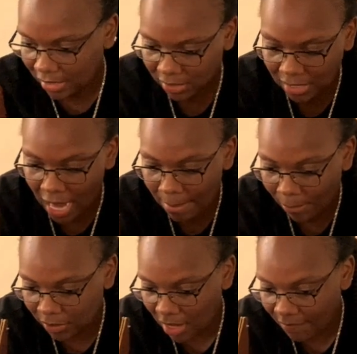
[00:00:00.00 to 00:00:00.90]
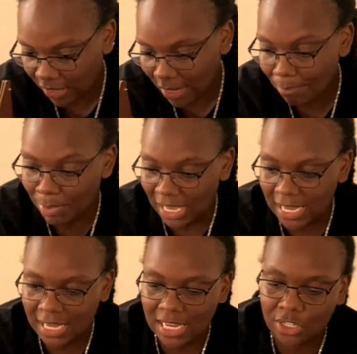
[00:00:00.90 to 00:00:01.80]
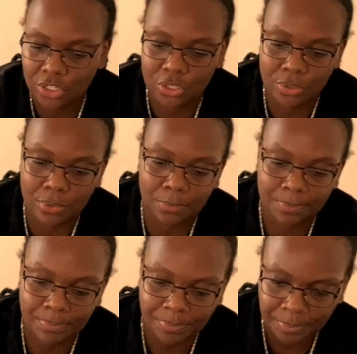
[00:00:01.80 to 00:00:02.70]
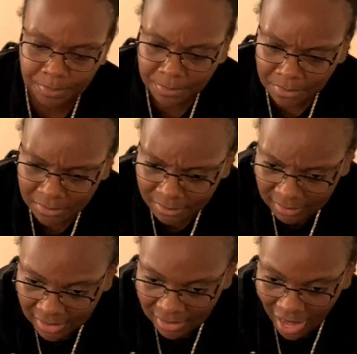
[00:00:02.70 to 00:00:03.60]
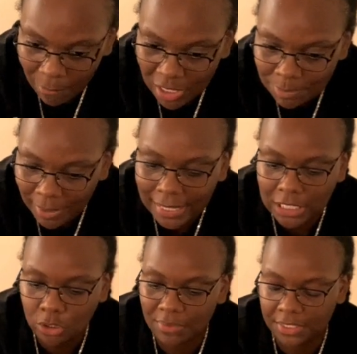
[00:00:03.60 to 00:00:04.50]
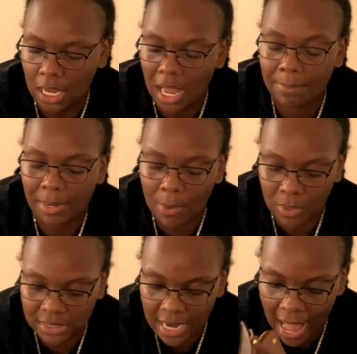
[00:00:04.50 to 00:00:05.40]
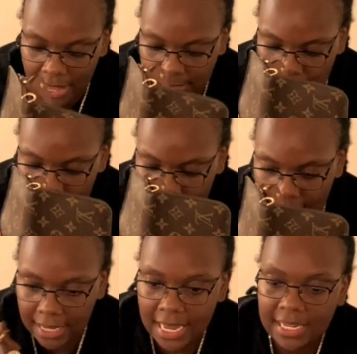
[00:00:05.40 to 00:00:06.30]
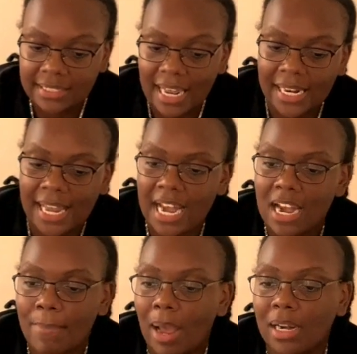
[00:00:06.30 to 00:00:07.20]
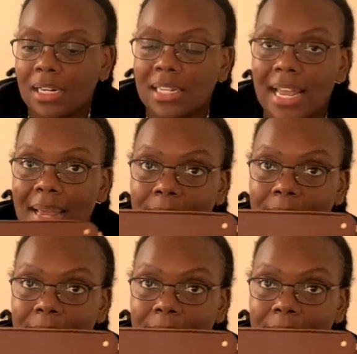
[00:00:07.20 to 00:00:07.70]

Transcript: at the time I was not very big into, I was big into Louis Vuitton, but I wasn't as like dedicated about it as I am